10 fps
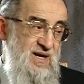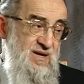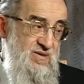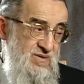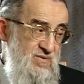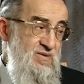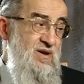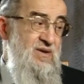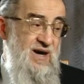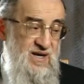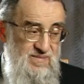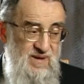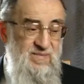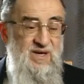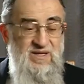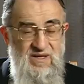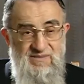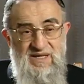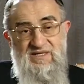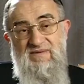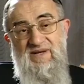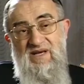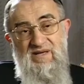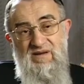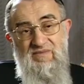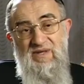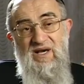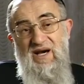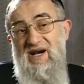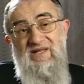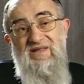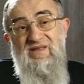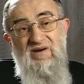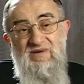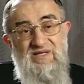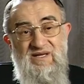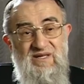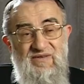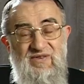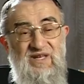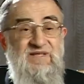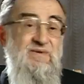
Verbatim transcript: I do know, I remember eating matzah, but I don't, I didn't know its significance.